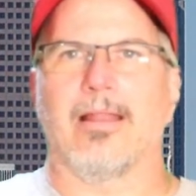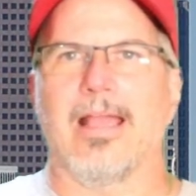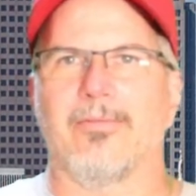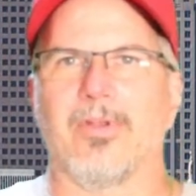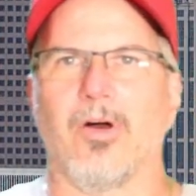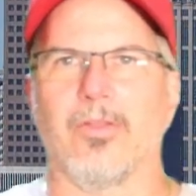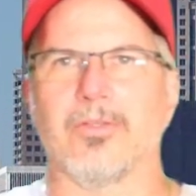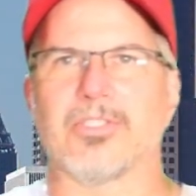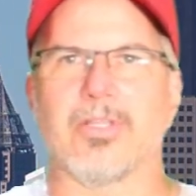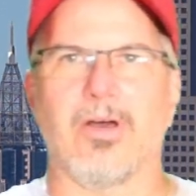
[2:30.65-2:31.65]
having all
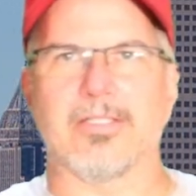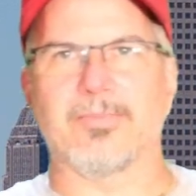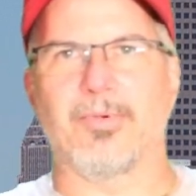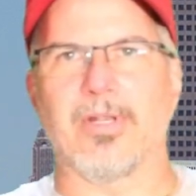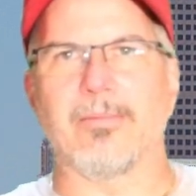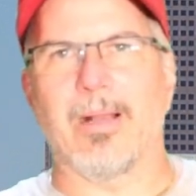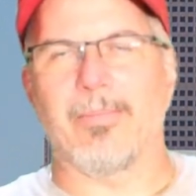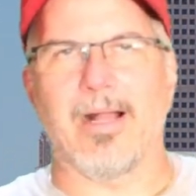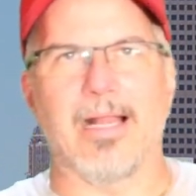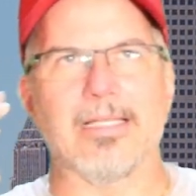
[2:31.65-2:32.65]
those thoughts put into my
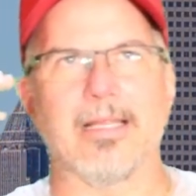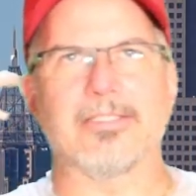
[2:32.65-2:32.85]
mind.